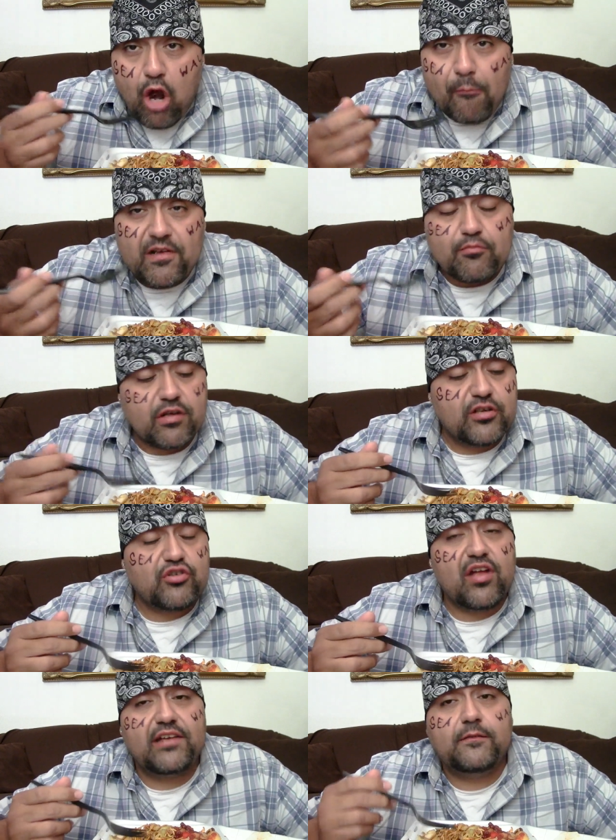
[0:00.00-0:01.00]
they pretty much
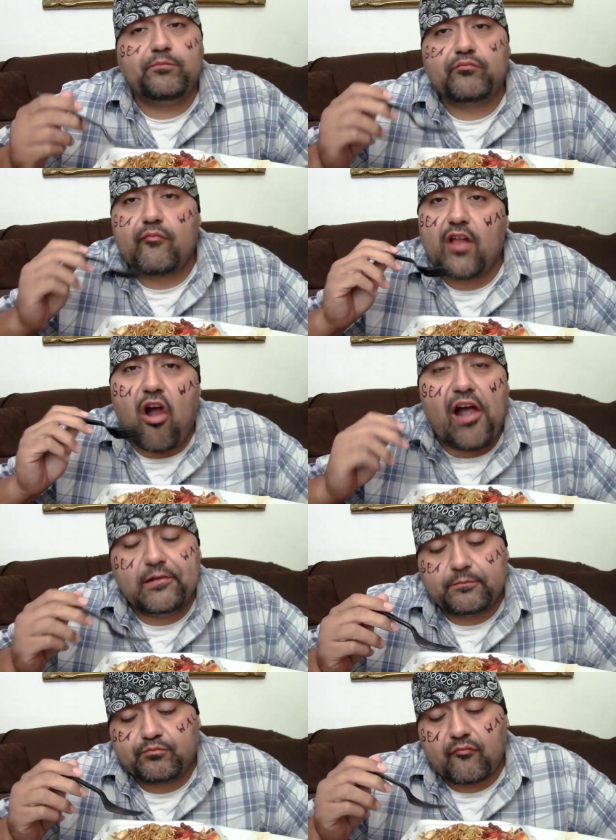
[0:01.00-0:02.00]
were like, all
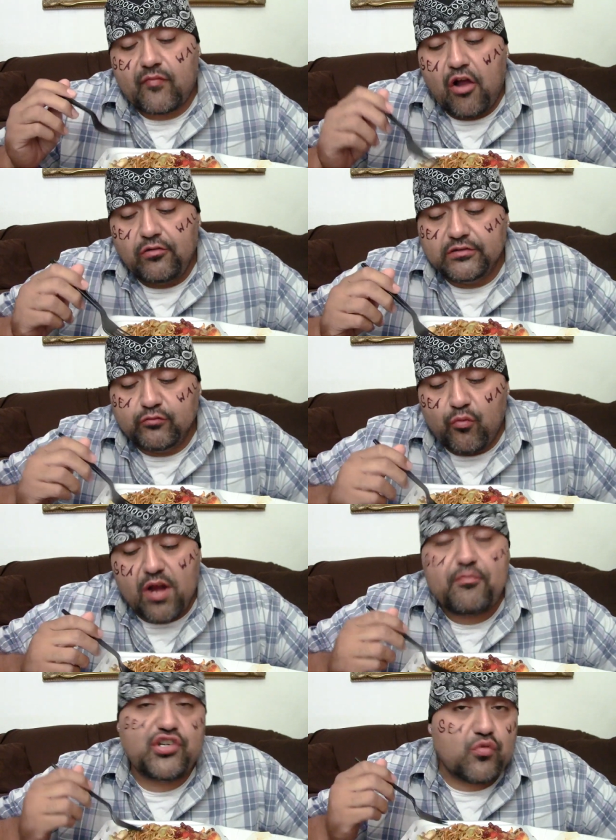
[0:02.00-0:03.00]
right, we want
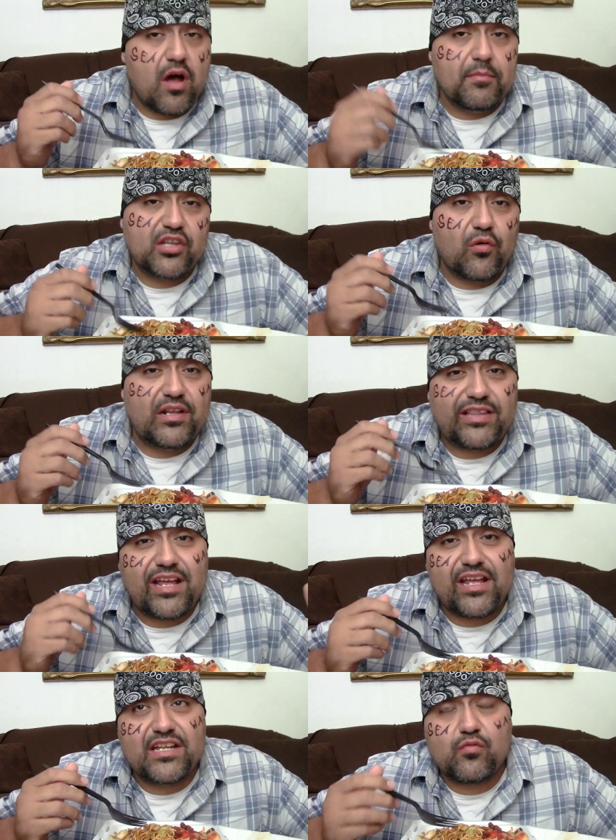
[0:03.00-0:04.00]
to put you on, but the only thing
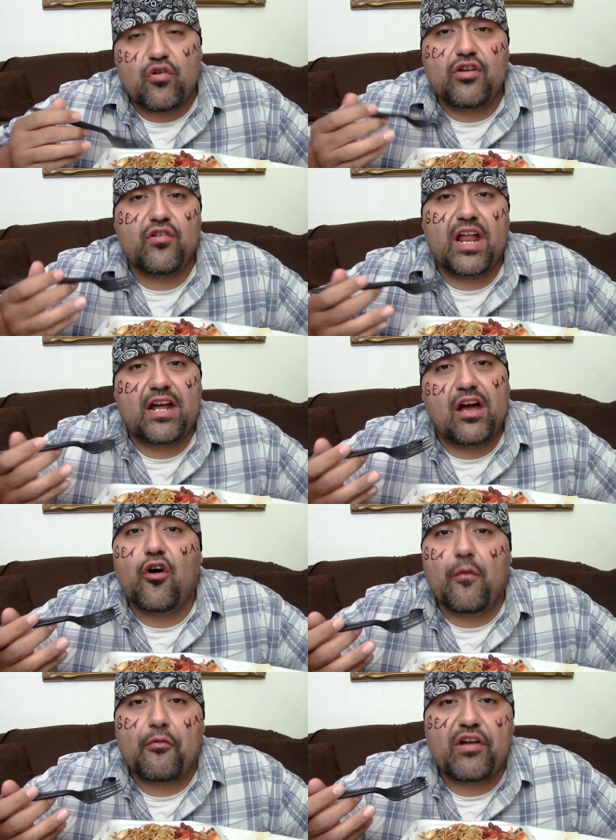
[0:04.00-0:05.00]
is, we're under like a
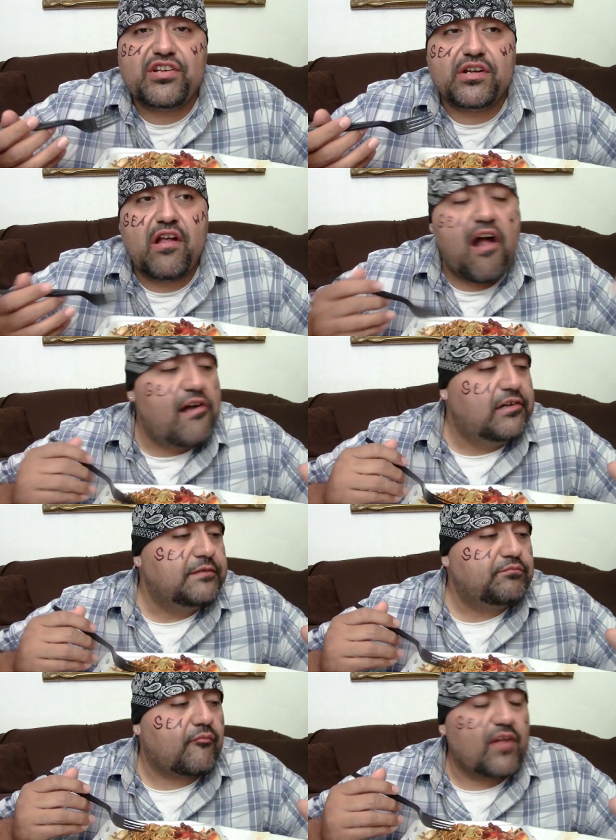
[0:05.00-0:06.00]
corporation.
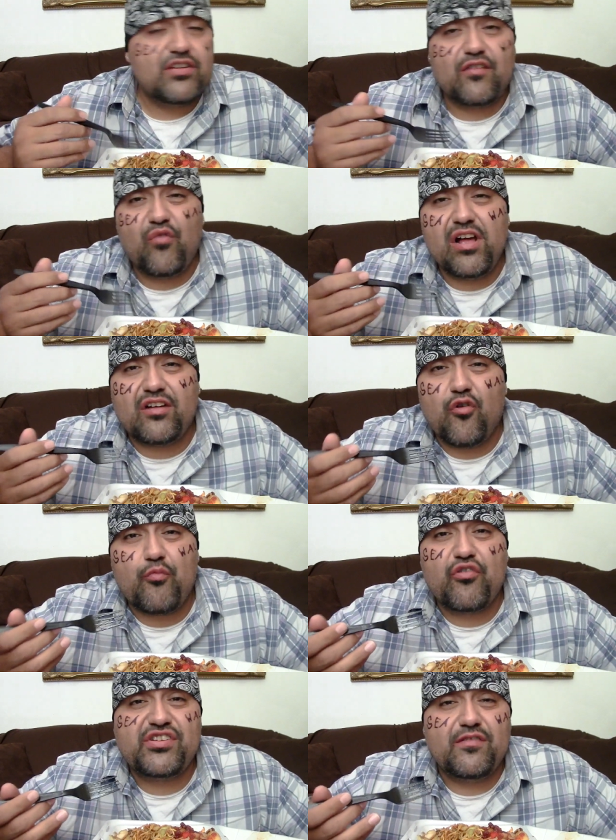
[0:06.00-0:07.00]
I was like, what
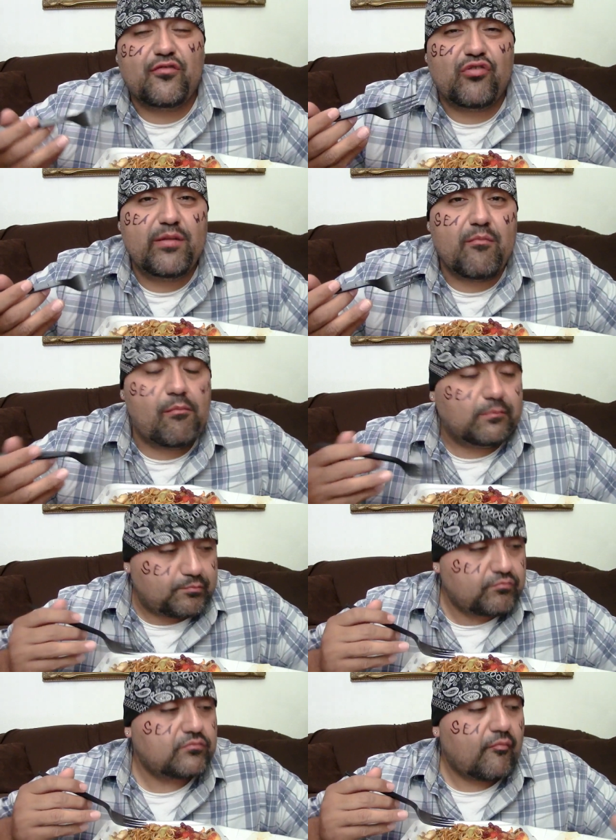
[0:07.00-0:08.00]
corporation of crip?
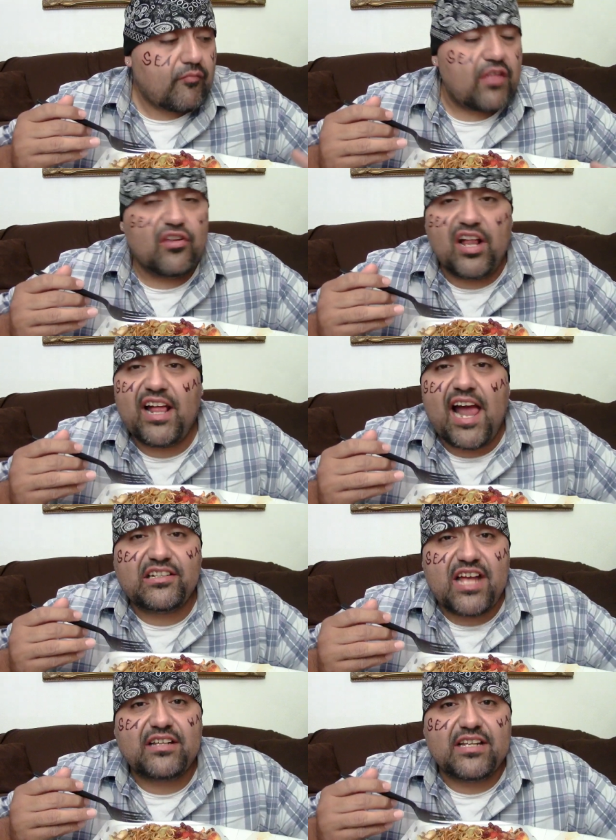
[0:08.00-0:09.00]
They're like, yeah,
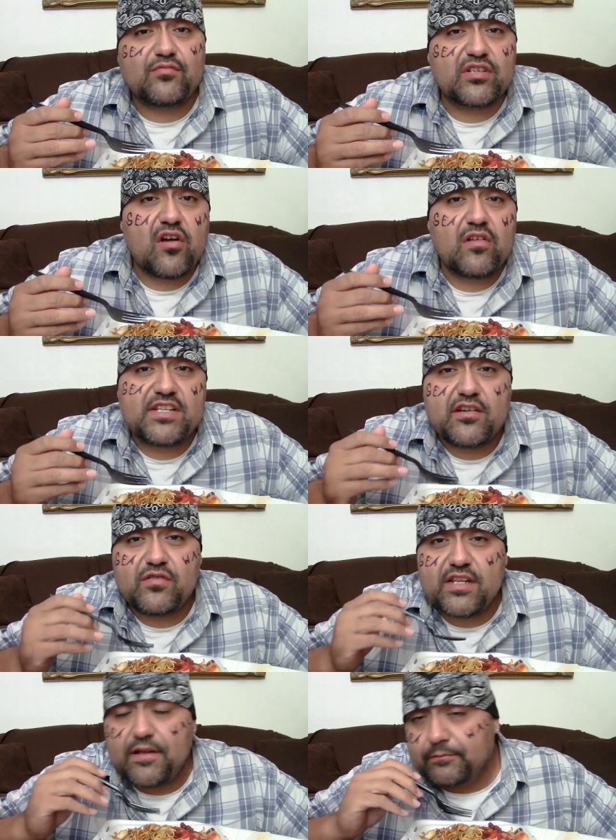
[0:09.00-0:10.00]
exactly. This was called
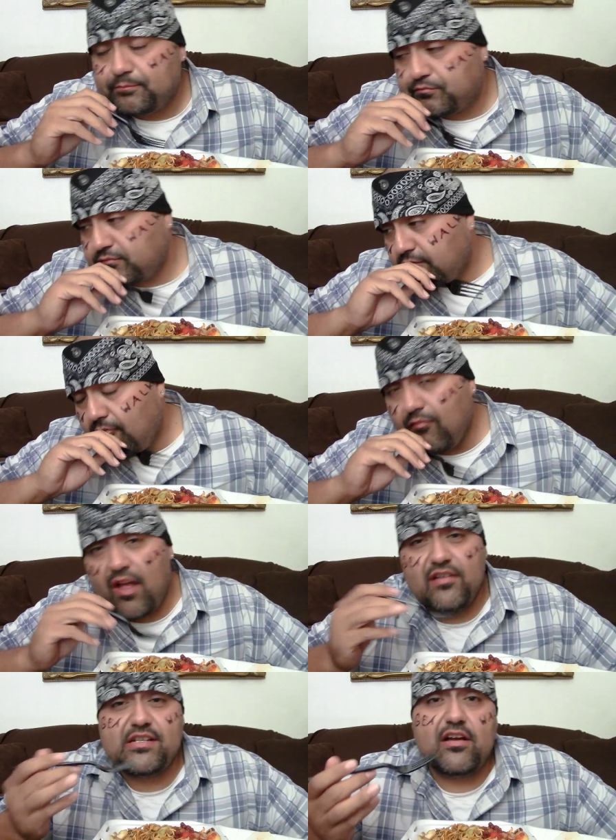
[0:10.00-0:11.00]
COC.
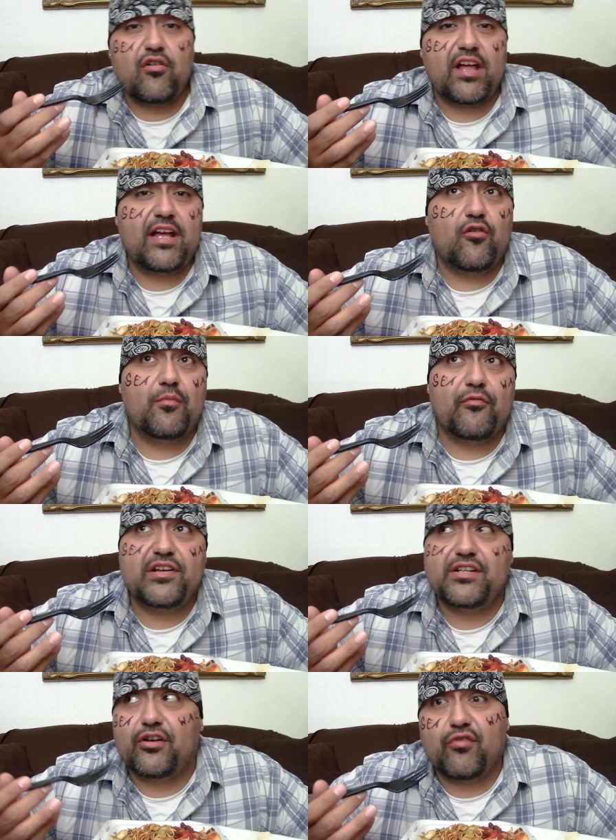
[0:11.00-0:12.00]
I was like, okay,
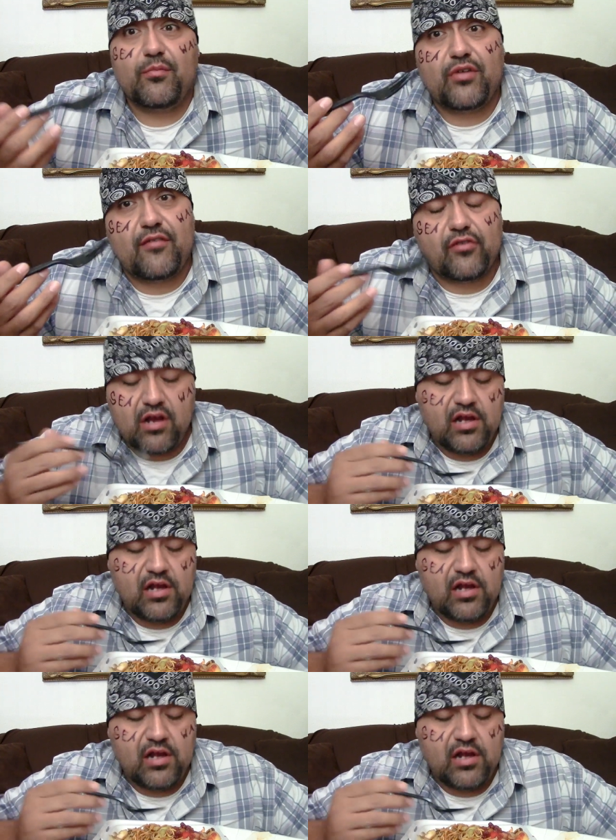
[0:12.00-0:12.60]
corporation of crip, whatever.